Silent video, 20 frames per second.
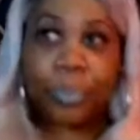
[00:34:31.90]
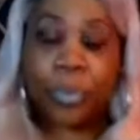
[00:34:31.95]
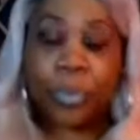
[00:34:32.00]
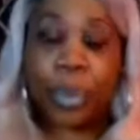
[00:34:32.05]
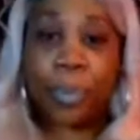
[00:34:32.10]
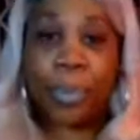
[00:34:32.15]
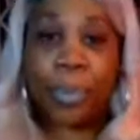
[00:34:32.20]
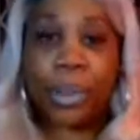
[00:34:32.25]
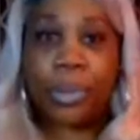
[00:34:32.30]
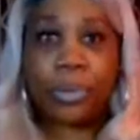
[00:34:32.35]

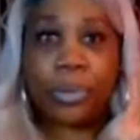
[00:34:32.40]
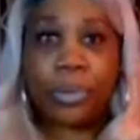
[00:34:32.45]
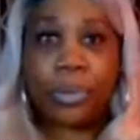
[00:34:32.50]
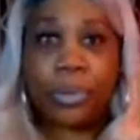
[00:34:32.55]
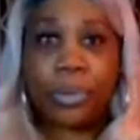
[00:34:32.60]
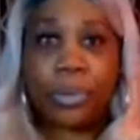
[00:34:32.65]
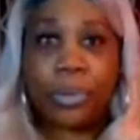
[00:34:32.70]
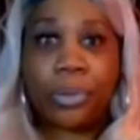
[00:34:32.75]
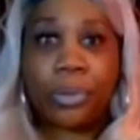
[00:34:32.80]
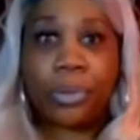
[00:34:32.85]

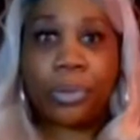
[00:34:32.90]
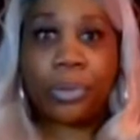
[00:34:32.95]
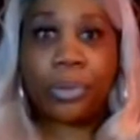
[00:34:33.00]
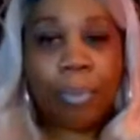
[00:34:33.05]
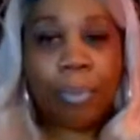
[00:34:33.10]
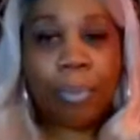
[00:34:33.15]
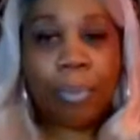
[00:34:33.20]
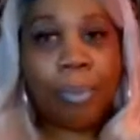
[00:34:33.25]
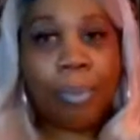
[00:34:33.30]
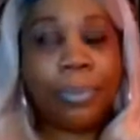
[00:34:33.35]
because
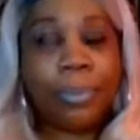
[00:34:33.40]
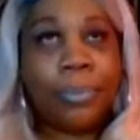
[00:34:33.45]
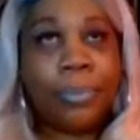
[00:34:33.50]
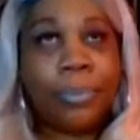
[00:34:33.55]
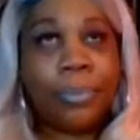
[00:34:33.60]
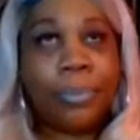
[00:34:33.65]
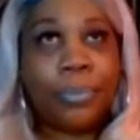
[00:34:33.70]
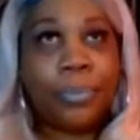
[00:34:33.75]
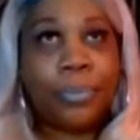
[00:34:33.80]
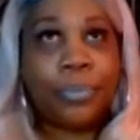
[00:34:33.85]

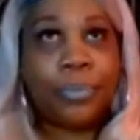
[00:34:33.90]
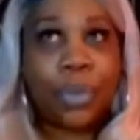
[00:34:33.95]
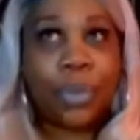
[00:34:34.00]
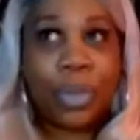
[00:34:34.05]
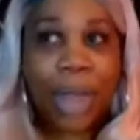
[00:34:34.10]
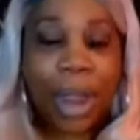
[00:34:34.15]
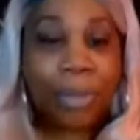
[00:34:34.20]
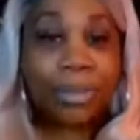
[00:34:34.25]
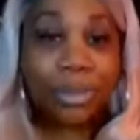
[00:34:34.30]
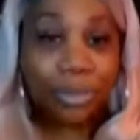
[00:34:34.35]
when I
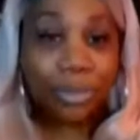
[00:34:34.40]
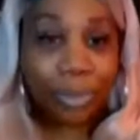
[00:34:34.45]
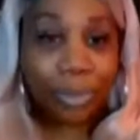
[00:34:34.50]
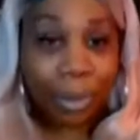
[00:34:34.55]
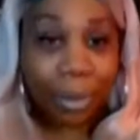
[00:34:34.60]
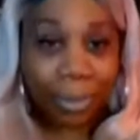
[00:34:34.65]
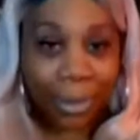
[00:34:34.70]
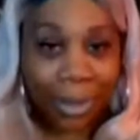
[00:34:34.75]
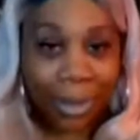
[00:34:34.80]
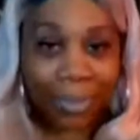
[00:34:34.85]
was growing
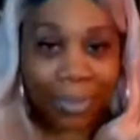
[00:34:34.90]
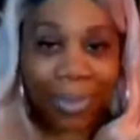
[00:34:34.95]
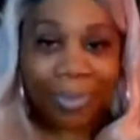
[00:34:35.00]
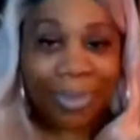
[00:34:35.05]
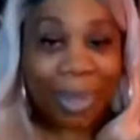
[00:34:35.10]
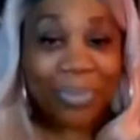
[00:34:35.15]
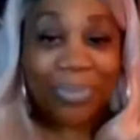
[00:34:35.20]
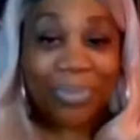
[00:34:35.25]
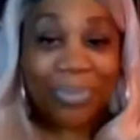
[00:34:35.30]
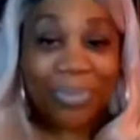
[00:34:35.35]
up, and my
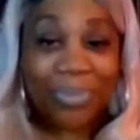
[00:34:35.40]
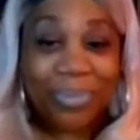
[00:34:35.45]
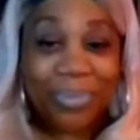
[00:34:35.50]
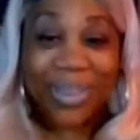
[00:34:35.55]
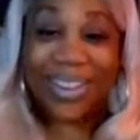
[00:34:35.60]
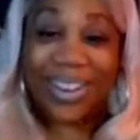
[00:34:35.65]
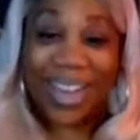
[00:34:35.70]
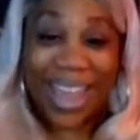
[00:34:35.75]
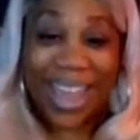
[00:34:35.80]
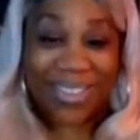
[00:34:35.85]
brother gonna
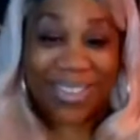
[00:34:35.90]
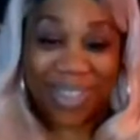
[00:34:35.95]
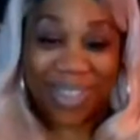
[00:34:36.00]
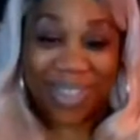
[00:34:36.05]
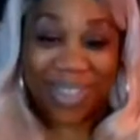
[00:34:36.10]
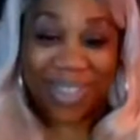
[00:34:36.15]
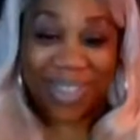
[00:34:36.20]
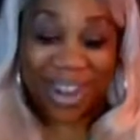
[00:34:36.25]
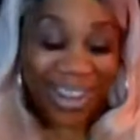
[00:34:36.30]
laugh right now.